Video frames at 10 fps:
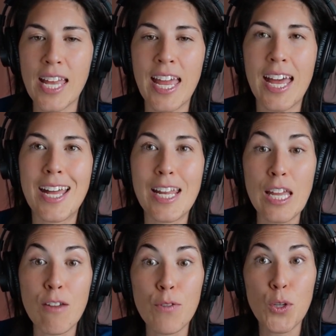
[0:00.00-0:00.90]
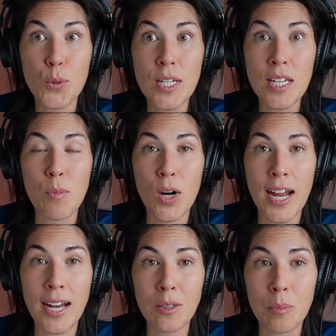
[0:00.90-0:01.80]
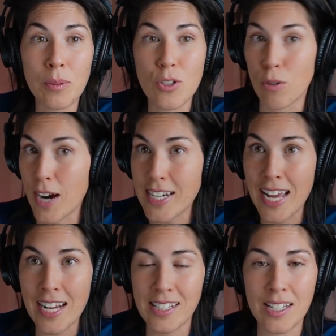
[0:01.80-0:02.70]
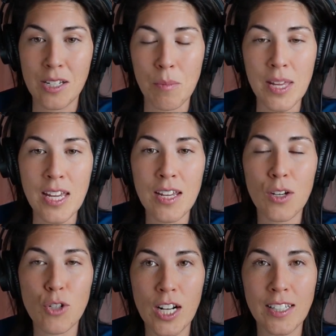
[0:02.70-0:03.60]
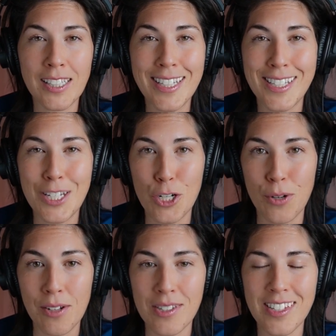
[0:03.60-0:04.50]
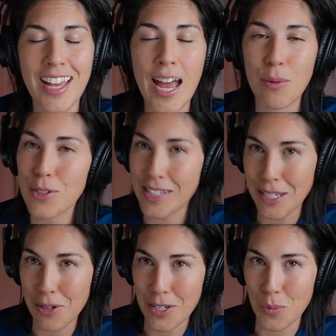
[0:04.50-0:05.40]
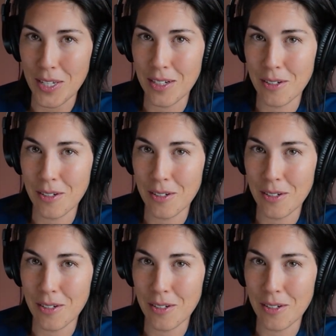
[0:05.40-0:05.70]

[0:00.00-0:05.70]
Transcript: And if you need more help, direct access to me, go check out the links in the show notes. I will see you next week.